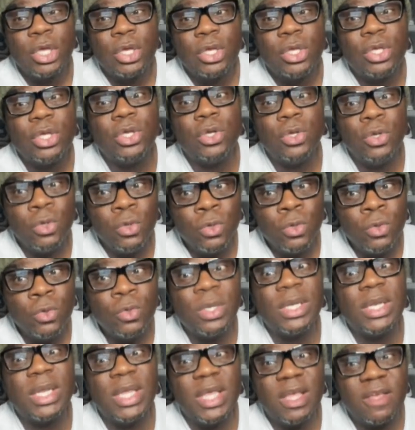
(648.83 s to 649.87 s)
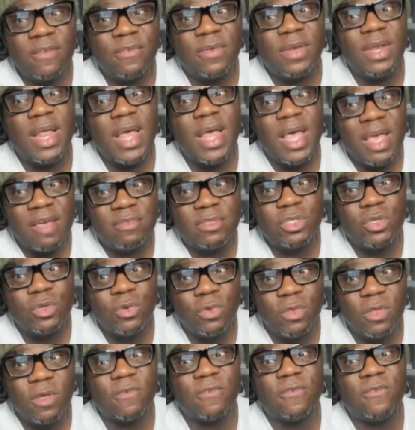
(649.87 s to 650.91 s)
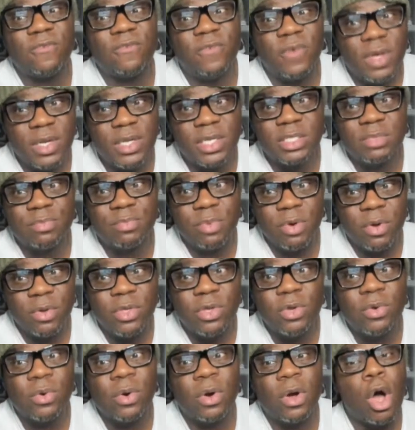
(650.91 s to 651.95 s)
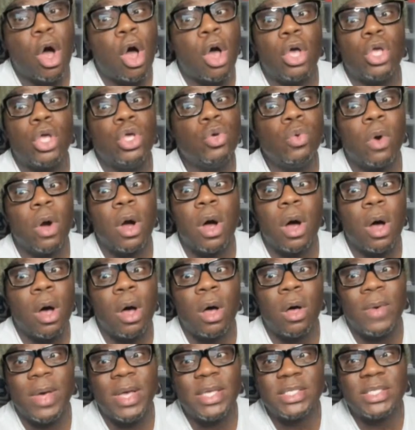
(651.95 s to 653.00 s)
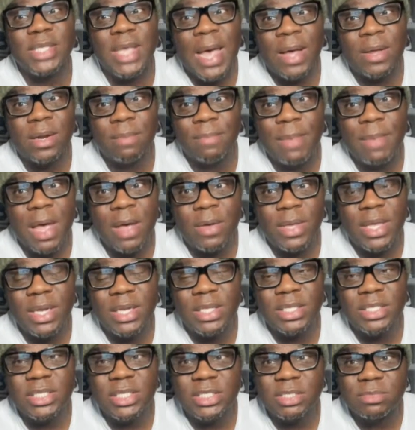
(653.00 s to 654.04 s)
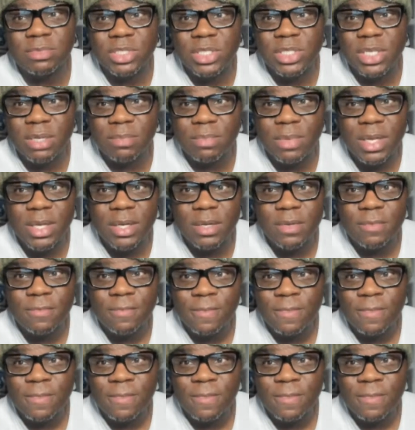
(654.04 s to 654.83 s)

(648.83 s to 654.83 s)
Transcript: You live life to the fullest, bro. You are you are always out and about getting into some shit, man.